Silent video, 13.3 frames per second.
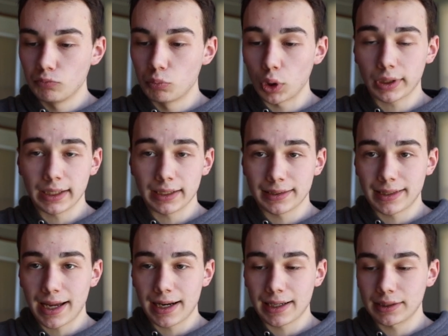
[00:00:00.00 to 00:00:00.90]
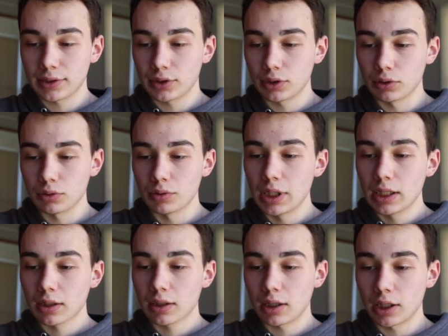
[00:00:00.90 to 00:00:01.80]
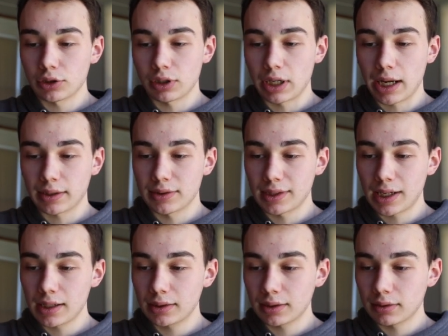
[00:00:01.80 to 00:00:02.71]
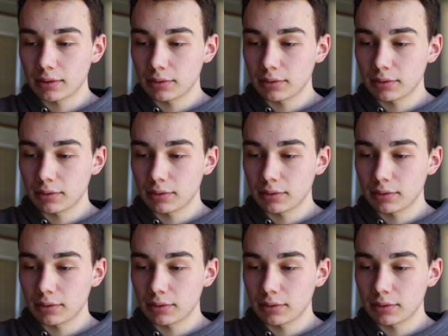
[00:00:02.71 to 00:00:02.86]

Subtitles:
booking status to contract sent.